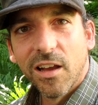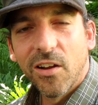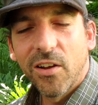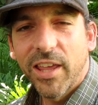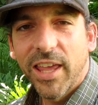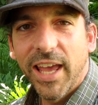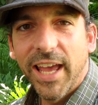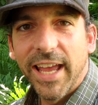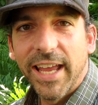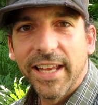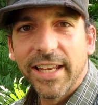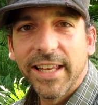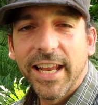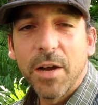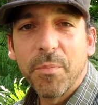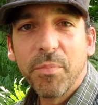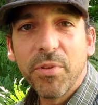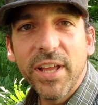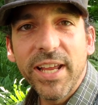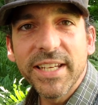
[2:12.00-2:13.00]
Okay,
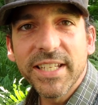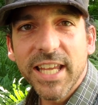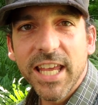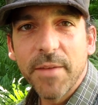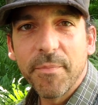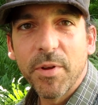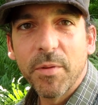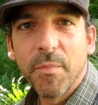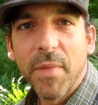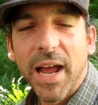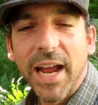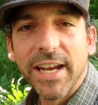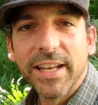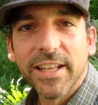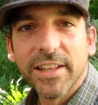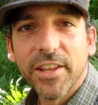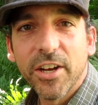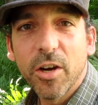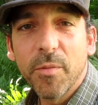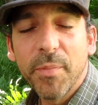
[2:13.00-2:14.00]
now please keep in mind
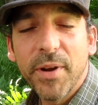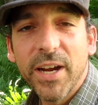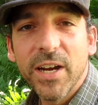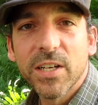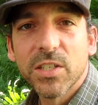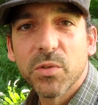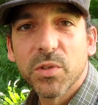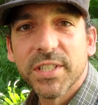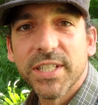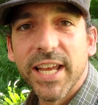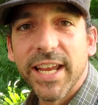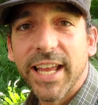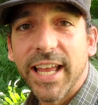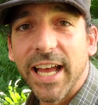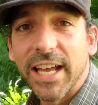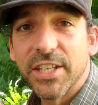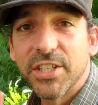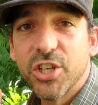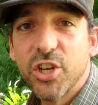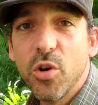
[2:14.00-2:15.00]
that their appearance will take
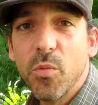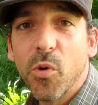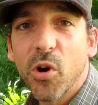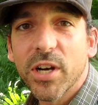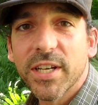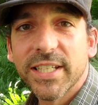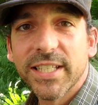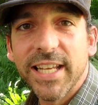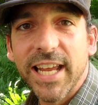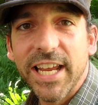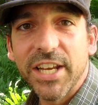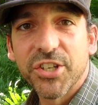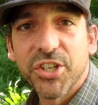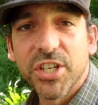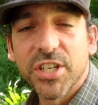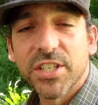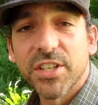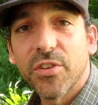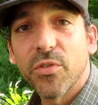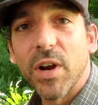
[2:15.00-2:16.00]
on two more
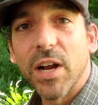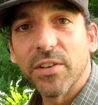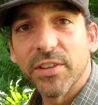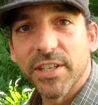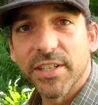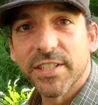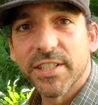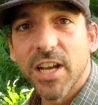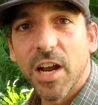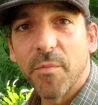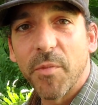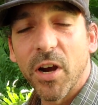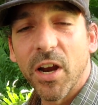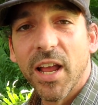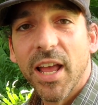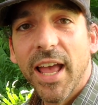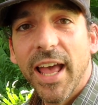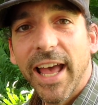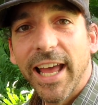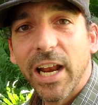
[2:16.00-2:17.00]
stages throughout the summer,
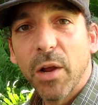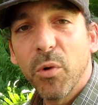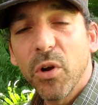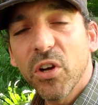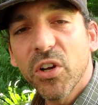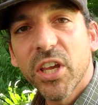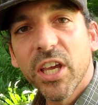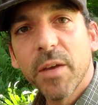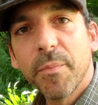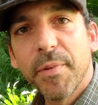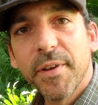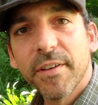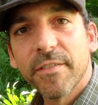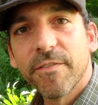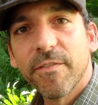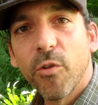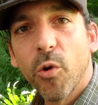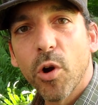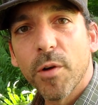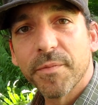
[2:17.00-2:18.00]
and I will keep you
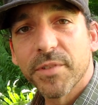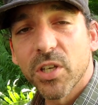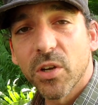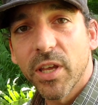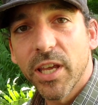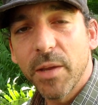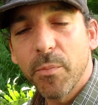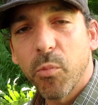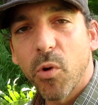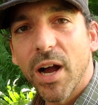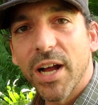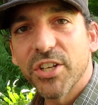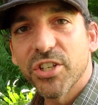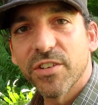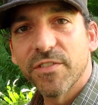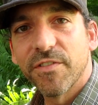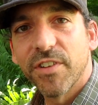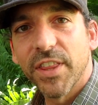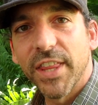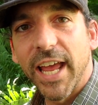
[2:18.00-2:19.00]
informed, so keep
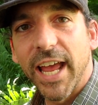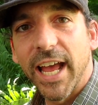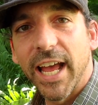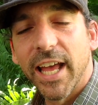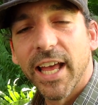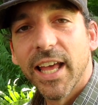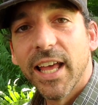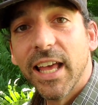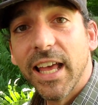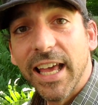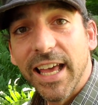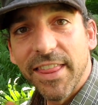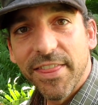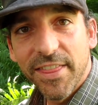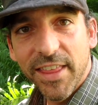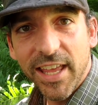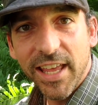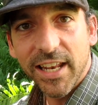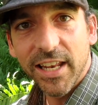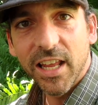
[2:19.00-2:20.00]
watching for that.
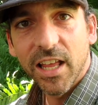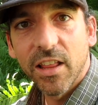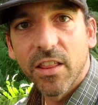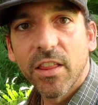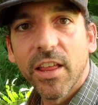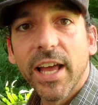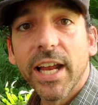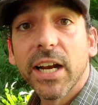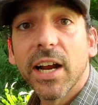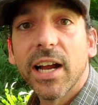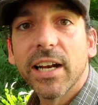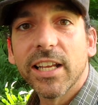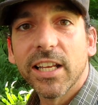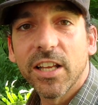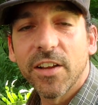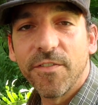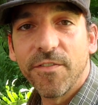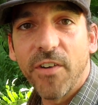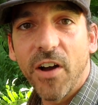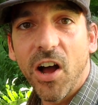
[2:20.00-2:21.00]
And then, later on
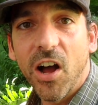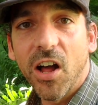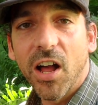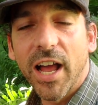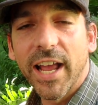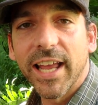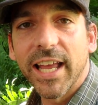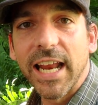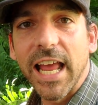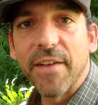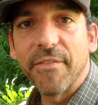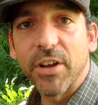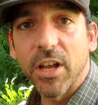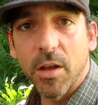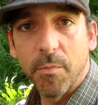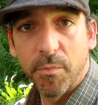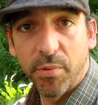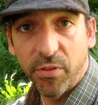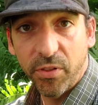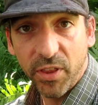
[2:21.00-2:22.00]
in the fall, I'm going to have a
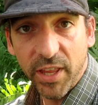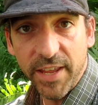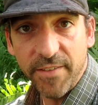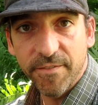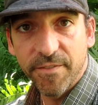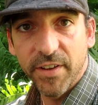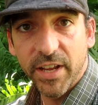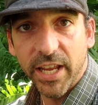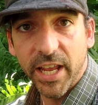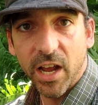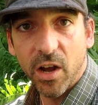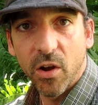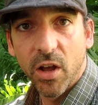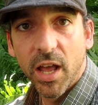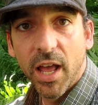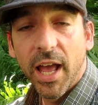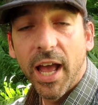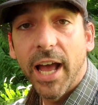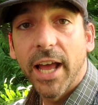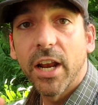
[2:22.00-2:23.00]
complete video
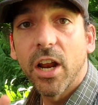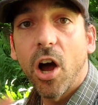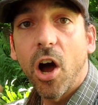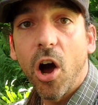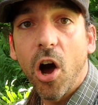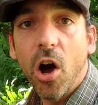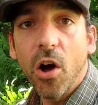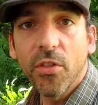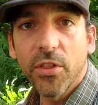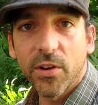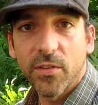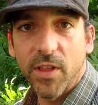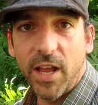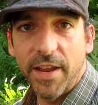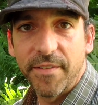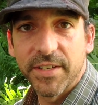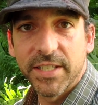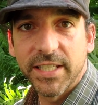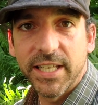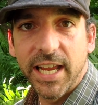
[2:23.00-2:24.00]
on all their
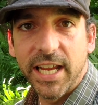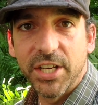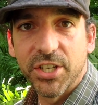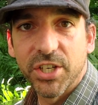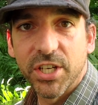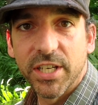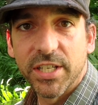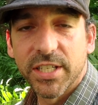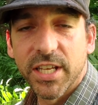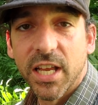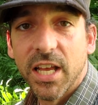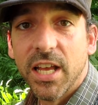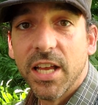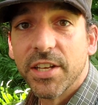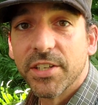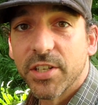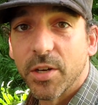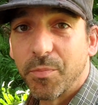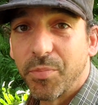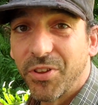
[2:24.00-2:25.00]
life stages,
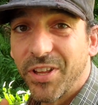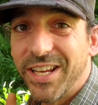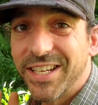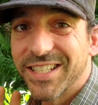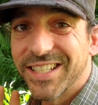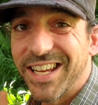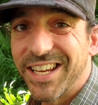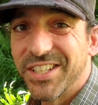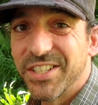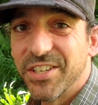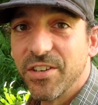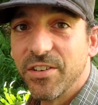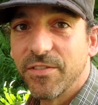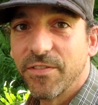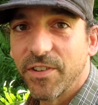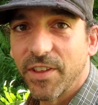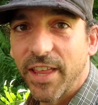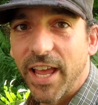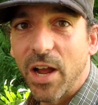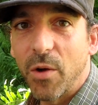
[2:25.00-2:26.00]
so please stay tuned
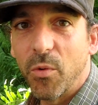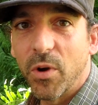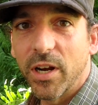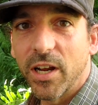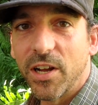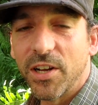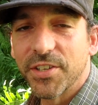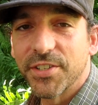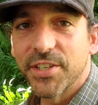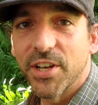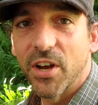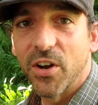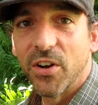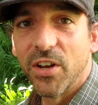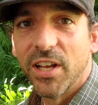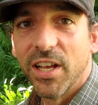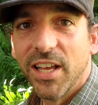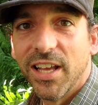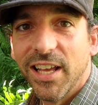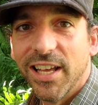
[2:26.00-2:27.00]
for that one also.
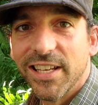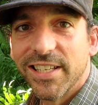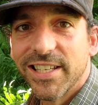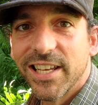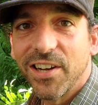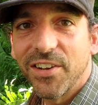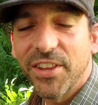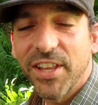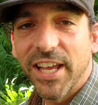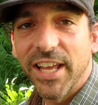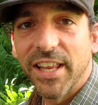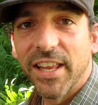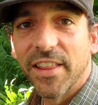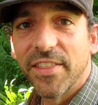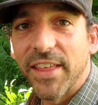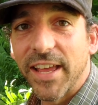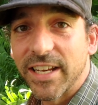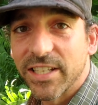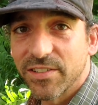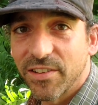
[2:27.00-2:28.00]
Until then,
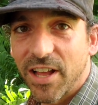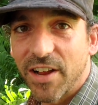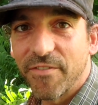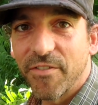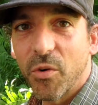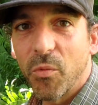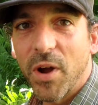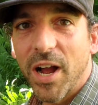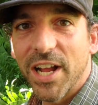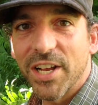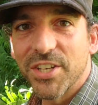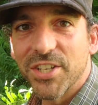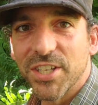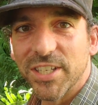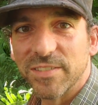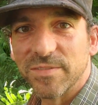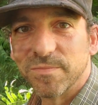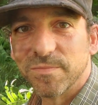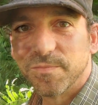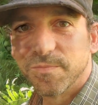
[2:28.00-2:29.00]
thanks a lot for
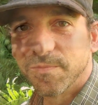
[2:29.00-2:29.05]
watching.